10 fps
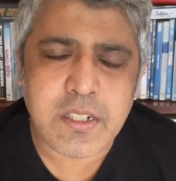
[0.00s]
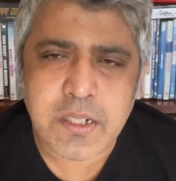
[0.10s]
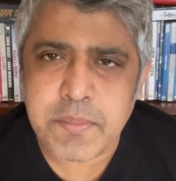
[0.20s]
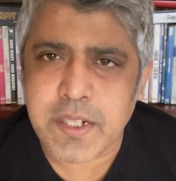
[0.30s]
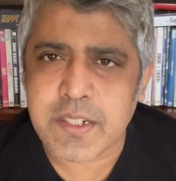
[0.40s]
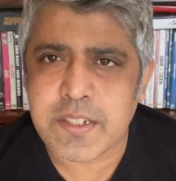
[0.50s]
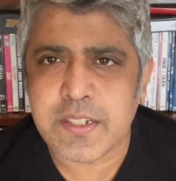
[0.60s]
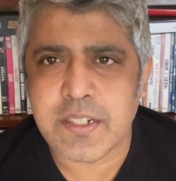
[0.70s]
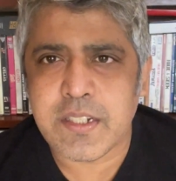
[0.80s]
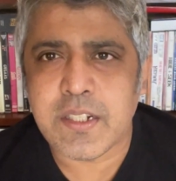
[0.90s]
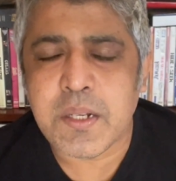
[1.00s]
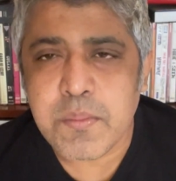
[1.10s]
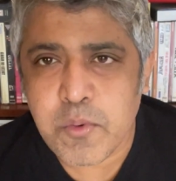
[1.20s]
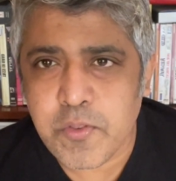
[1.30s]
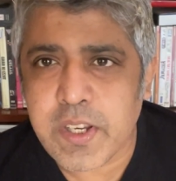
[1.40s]
amongst
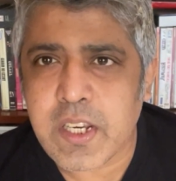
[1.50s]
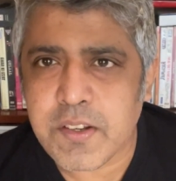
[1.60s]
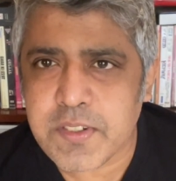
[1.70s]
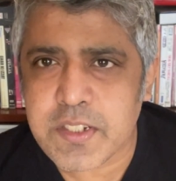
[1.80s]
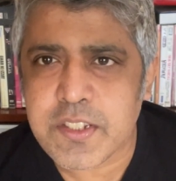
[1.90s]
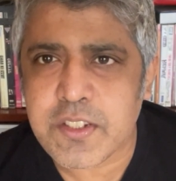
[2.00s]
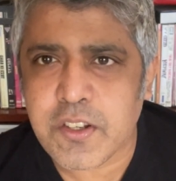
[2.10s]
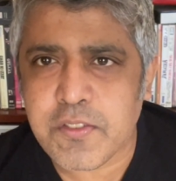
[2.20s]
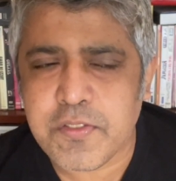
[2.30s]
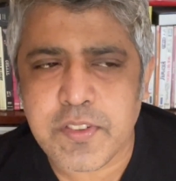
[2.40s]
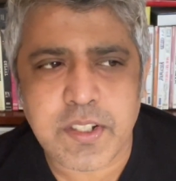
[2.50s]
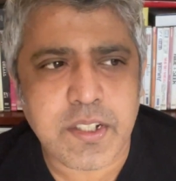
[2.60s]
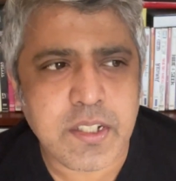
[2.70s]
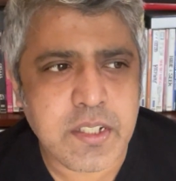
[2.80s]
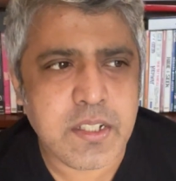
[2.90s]
movie lovers of
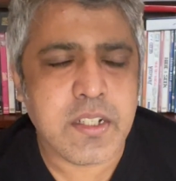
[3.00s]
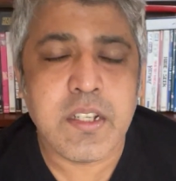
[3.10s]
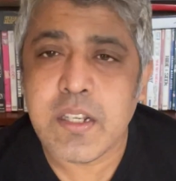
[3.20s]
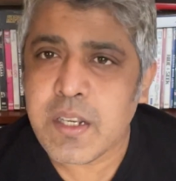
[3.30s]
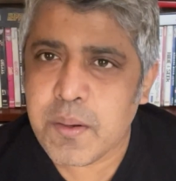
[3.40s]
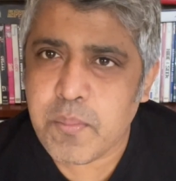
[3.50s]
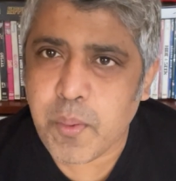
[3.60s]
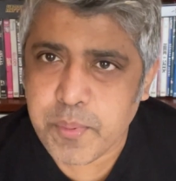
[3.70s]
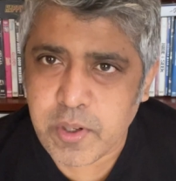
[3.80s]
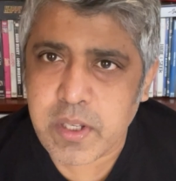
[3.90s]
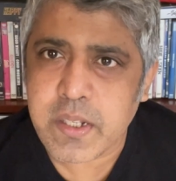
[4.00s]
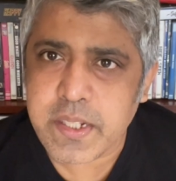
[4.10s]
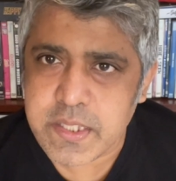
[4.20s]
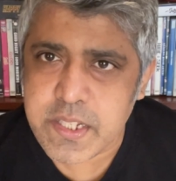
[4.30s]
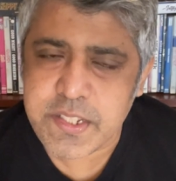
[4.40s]
popular
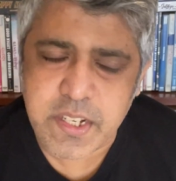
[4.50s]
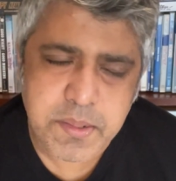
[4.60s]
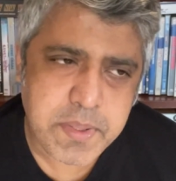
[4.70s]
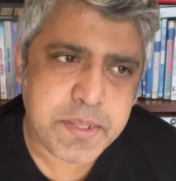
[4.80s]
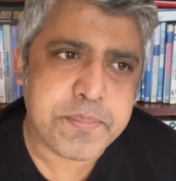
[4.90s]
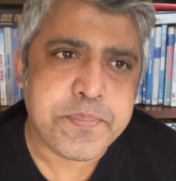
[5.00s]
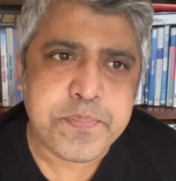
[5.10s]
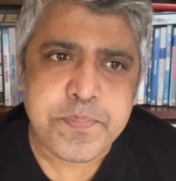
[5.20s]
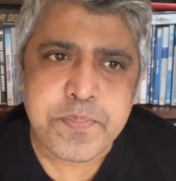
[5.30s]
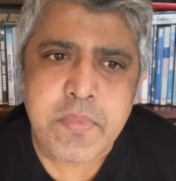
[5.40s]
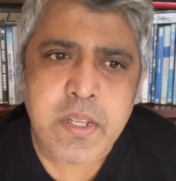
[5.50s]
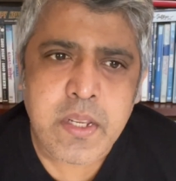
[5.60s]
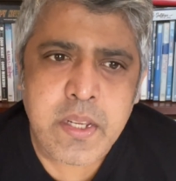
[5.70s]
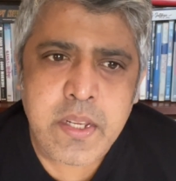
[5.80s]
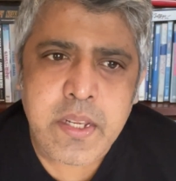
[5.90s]
Hindi cinema.
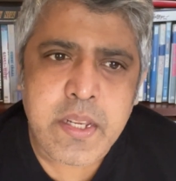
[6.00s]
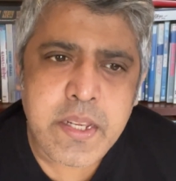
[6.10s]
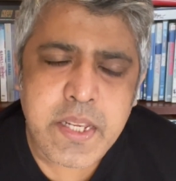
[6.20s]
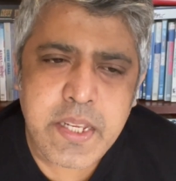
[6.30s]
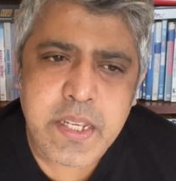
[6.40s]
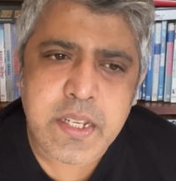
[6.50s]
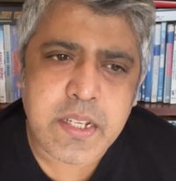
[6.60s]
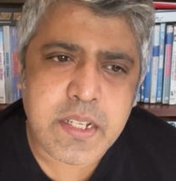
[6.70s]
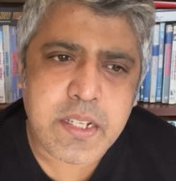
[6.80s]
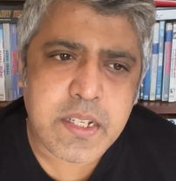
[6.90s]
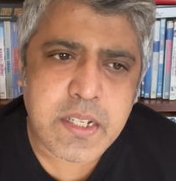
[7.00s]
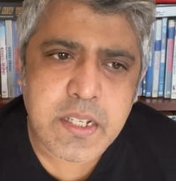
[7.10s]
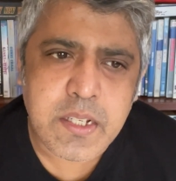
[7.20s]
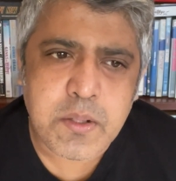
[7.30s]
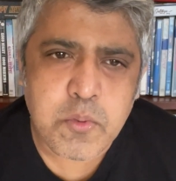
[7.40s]
He
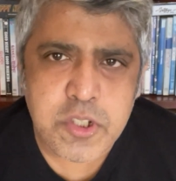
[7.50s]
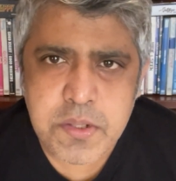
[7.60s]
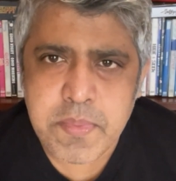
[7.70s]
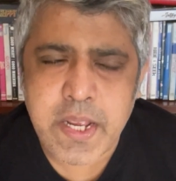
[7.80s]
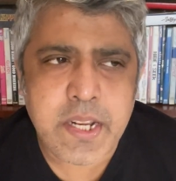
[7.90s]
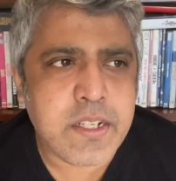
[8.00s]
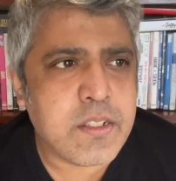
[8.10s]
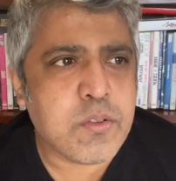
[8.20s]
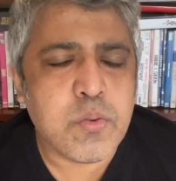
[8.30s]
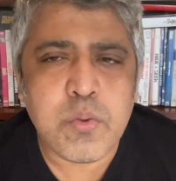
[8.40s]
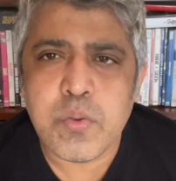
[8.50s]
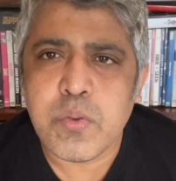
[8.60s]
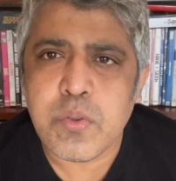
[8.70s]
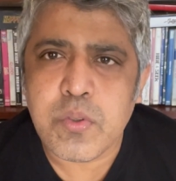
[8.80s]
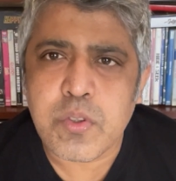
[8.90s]
was a man
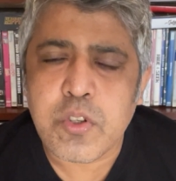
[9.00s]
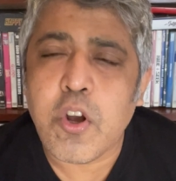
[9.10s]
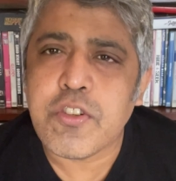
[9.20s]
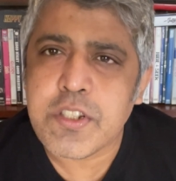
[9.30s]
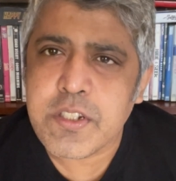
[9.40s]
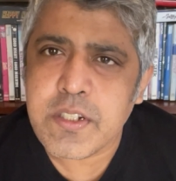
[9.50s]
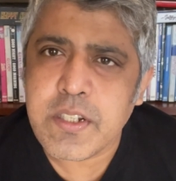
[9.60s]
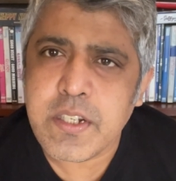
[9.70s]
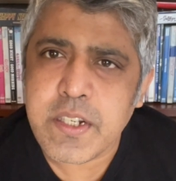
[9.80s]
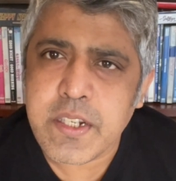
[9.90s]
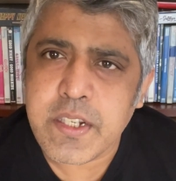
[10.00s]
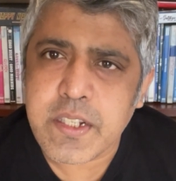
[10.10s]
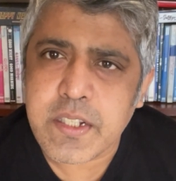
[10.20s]
who constantly